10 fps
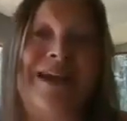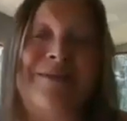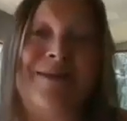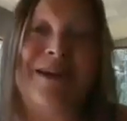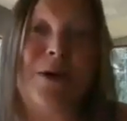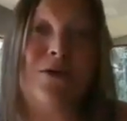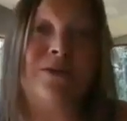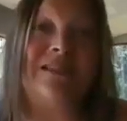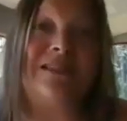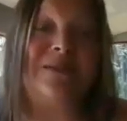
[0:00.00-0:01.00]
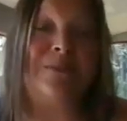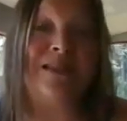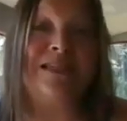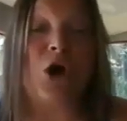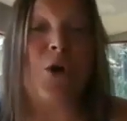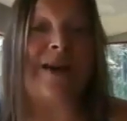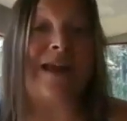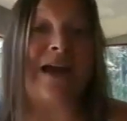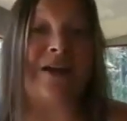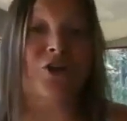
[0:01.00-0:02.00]
I made a post 6 months ago and I
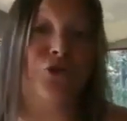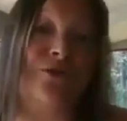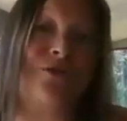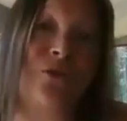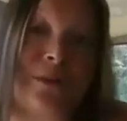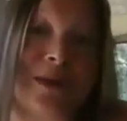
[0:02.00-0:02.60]
had 140